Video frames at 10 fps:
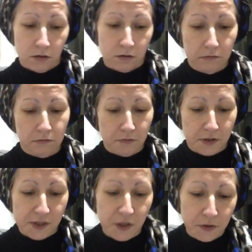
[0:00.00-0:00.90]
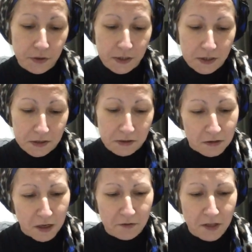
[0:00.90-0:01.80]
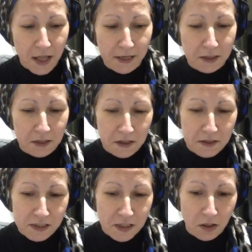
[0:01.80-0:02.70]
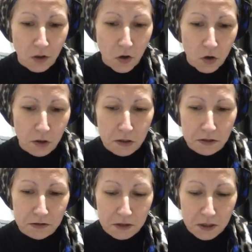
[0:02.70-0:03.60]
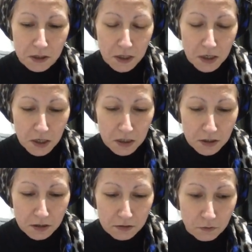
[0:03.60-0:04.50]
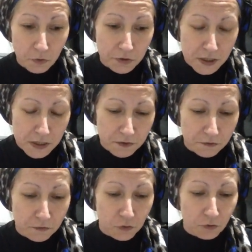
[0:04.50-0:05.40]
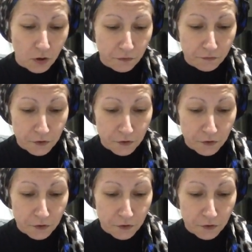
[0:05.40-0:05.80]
I feel like this long, or these few long